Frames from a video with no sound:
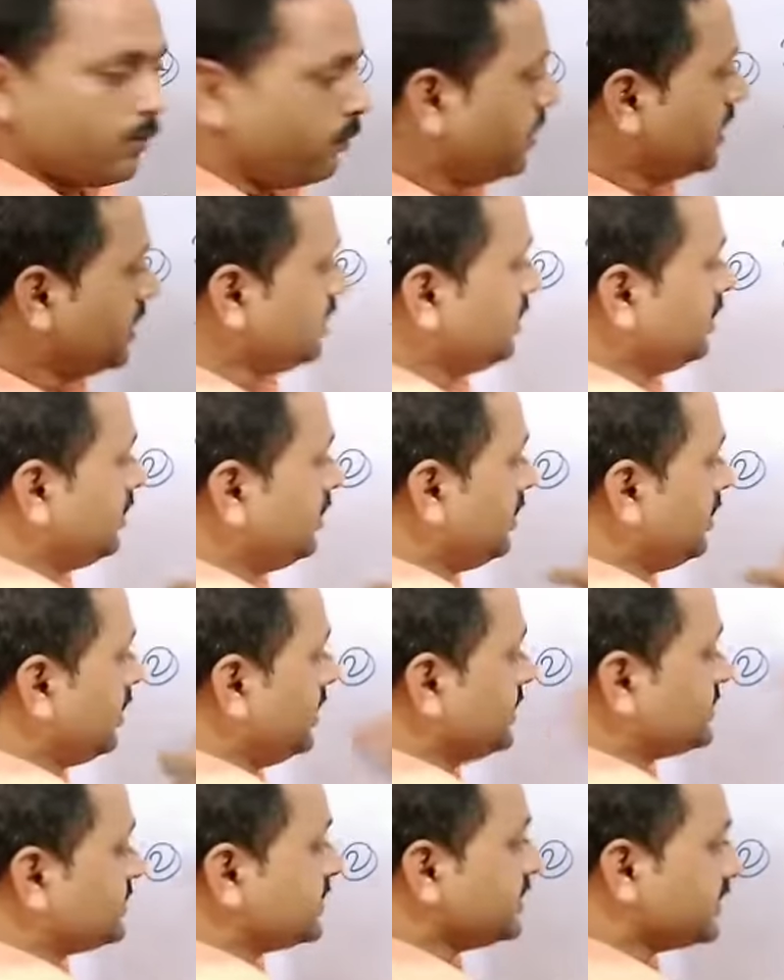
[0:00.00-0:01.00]
One
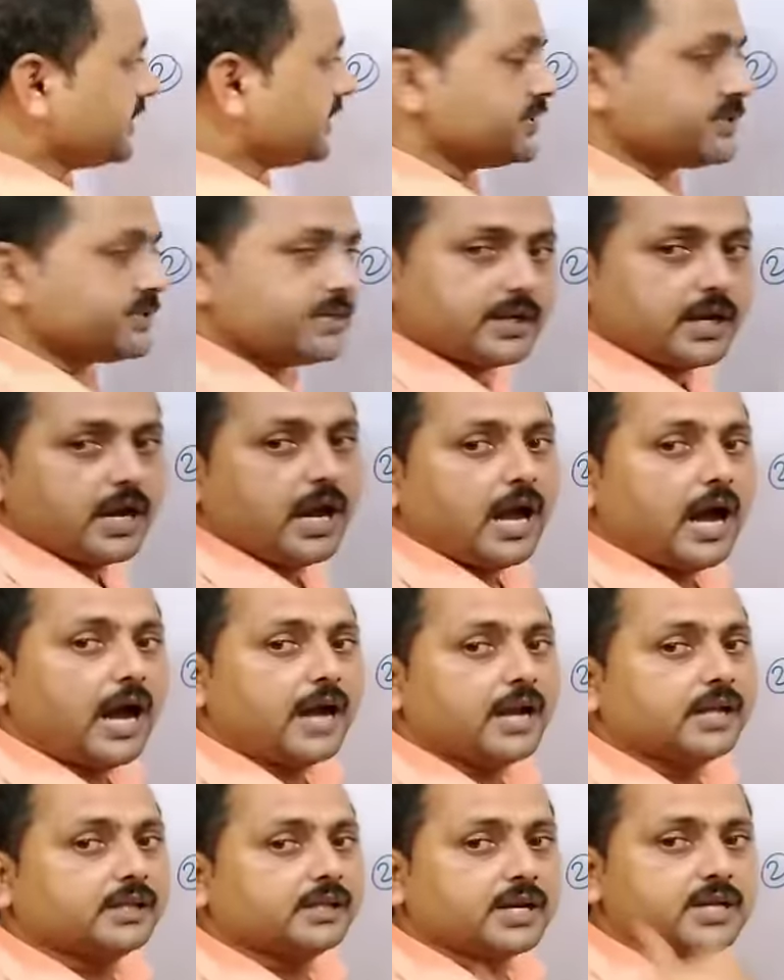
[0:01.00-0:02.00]
is increasing,
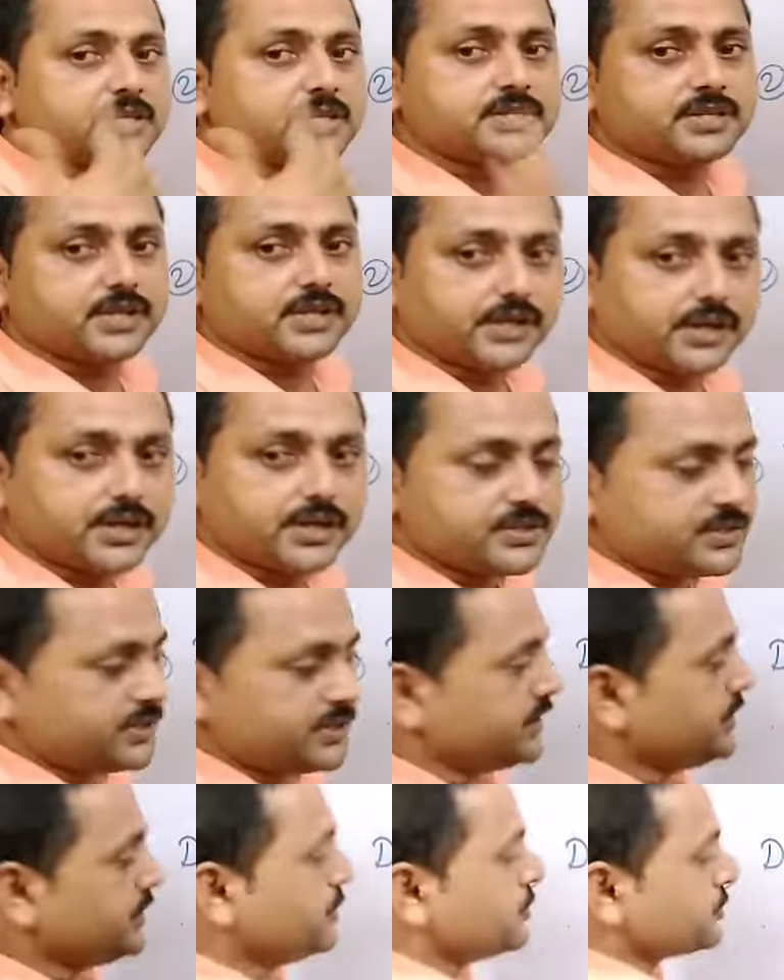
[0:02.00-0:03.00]
another is
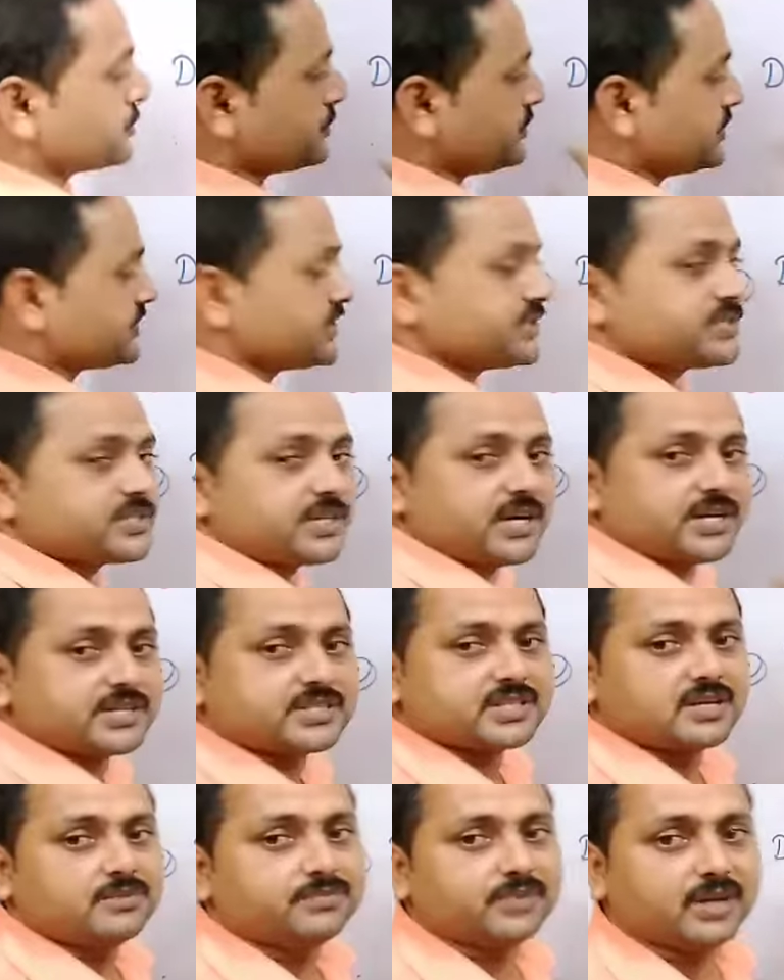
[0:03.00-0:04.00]
decreasing. So this is the
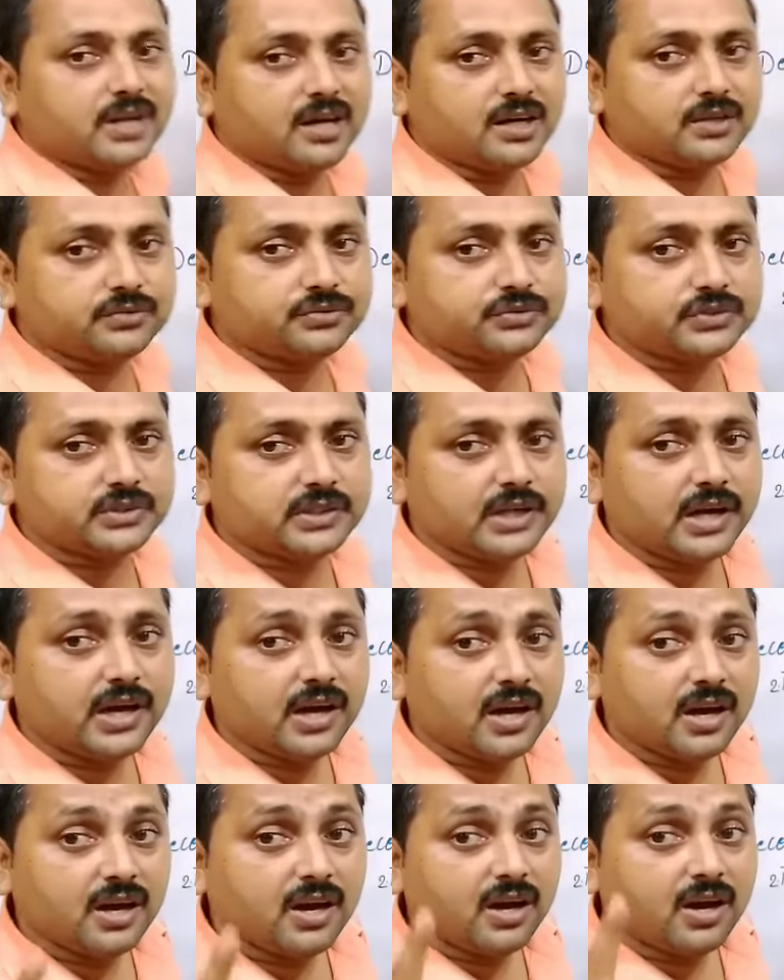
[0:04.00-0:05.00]
example of
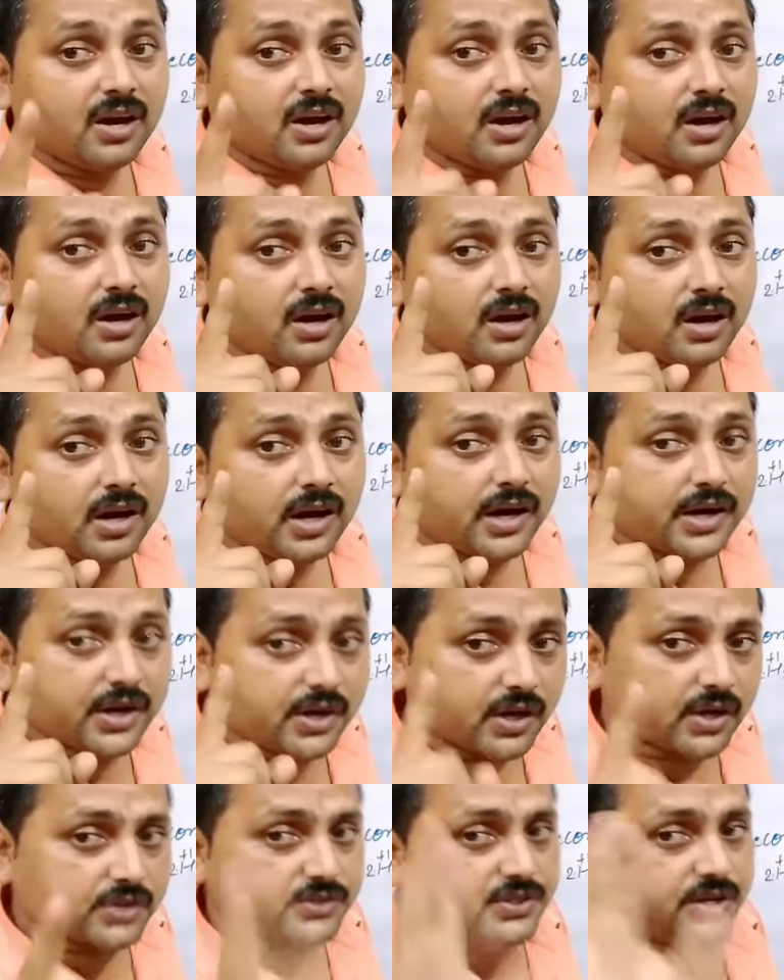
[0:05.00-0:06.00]

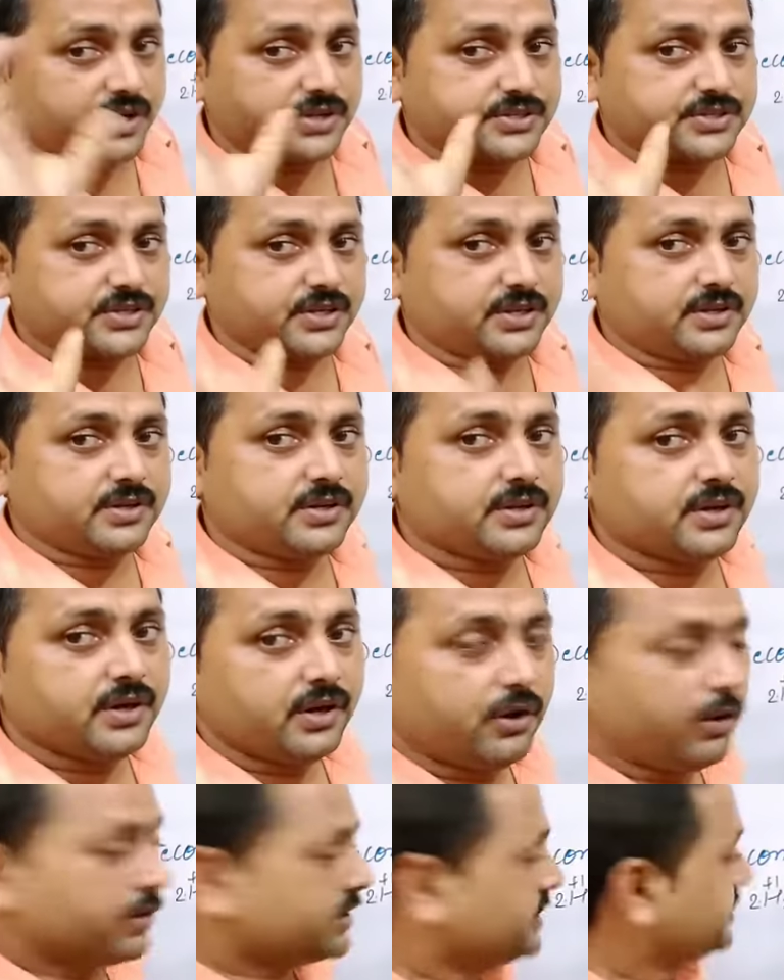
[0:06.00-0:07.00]
redox reaction.
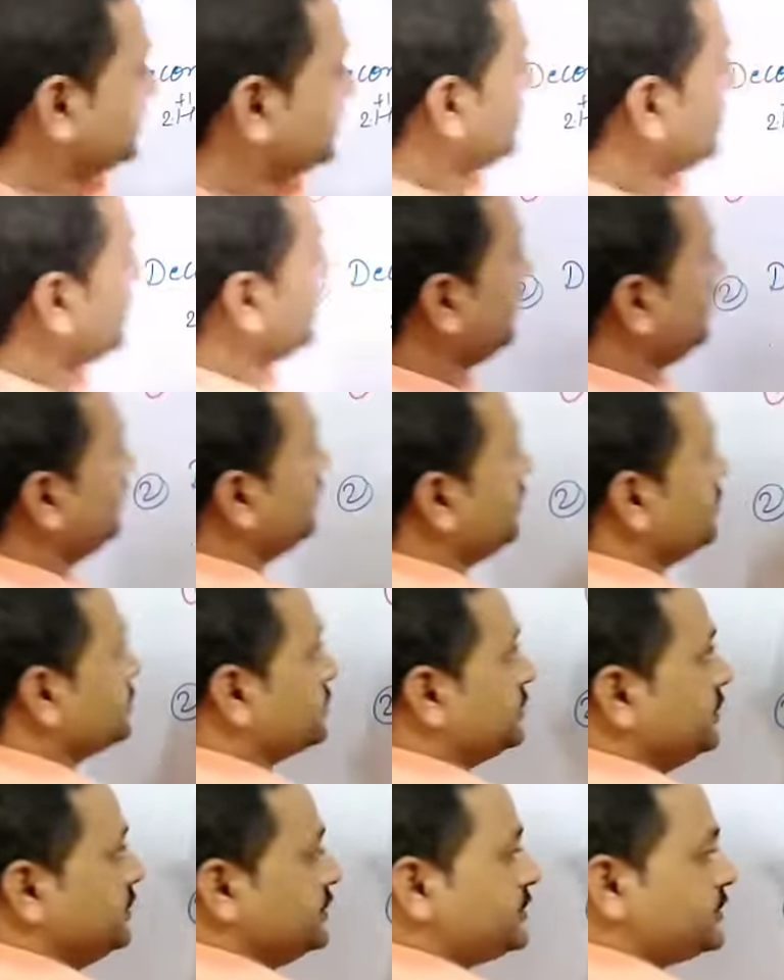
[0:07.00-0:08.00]
Okay children,
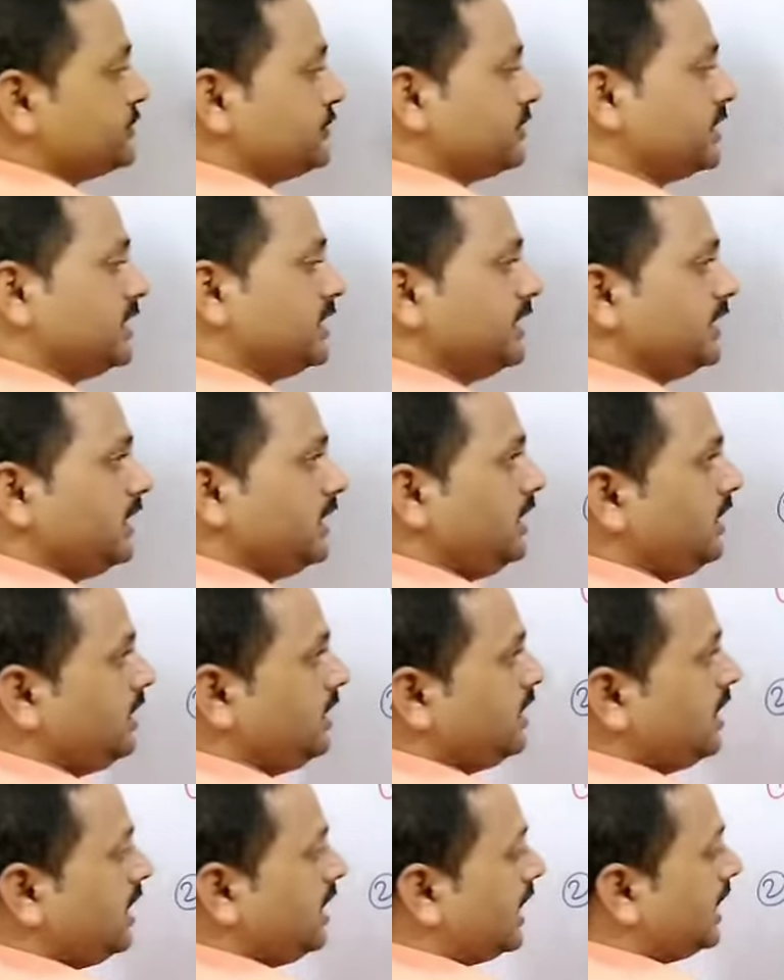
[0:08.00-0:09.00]
so this is clear,
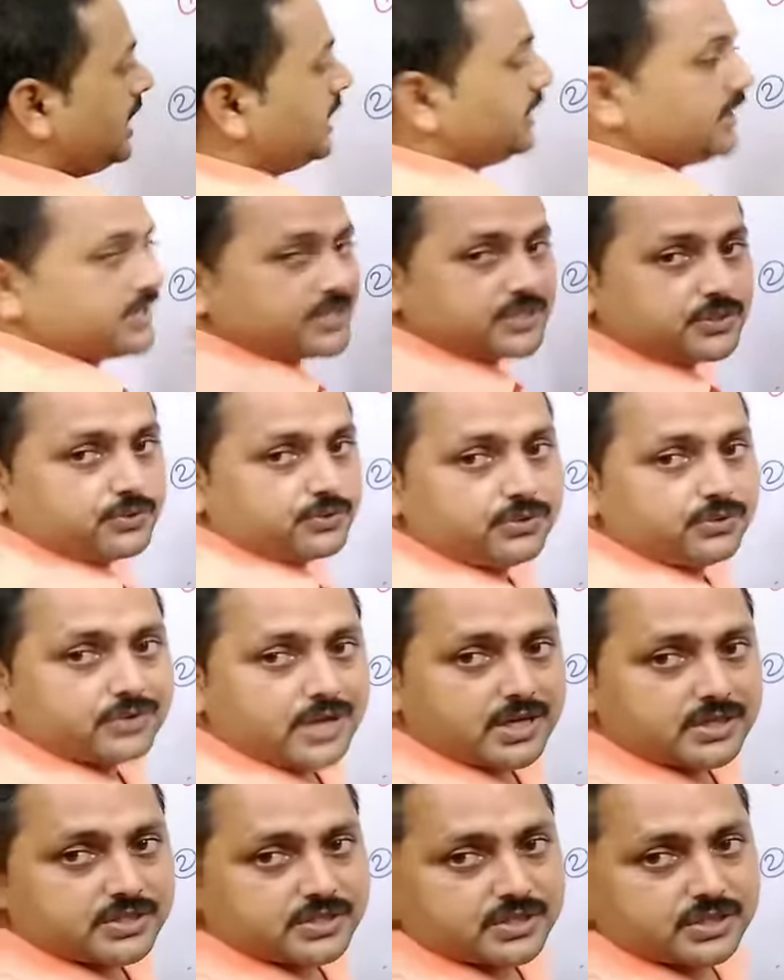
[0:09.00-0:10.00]
and next we
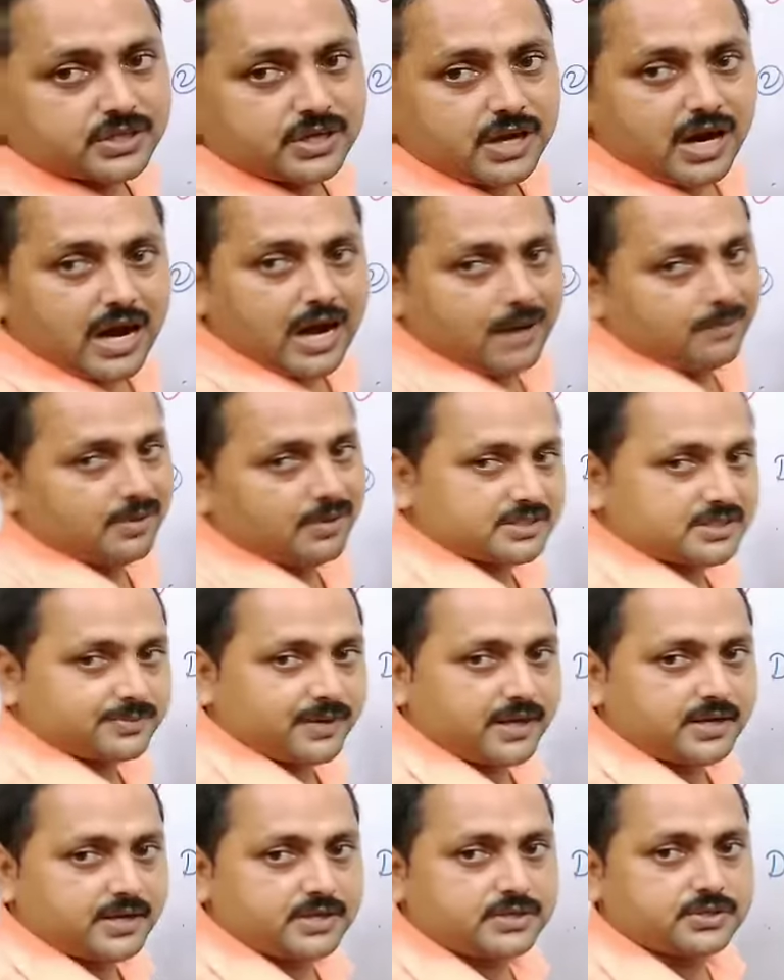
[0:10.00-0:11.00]
write, I will
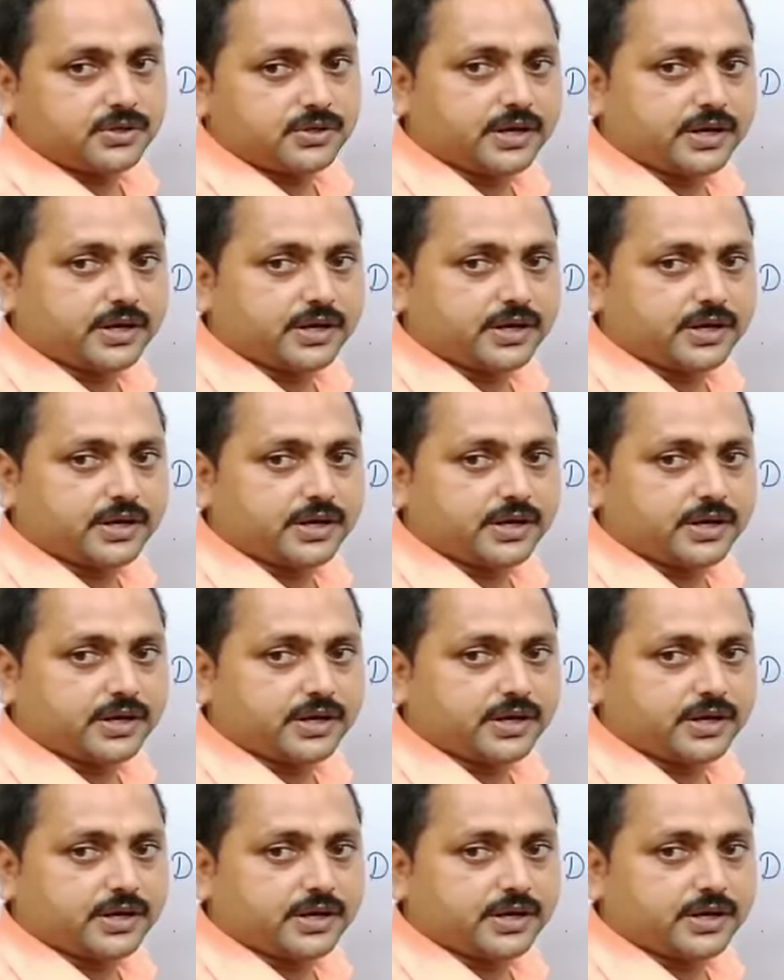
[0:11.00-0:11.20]
explain it.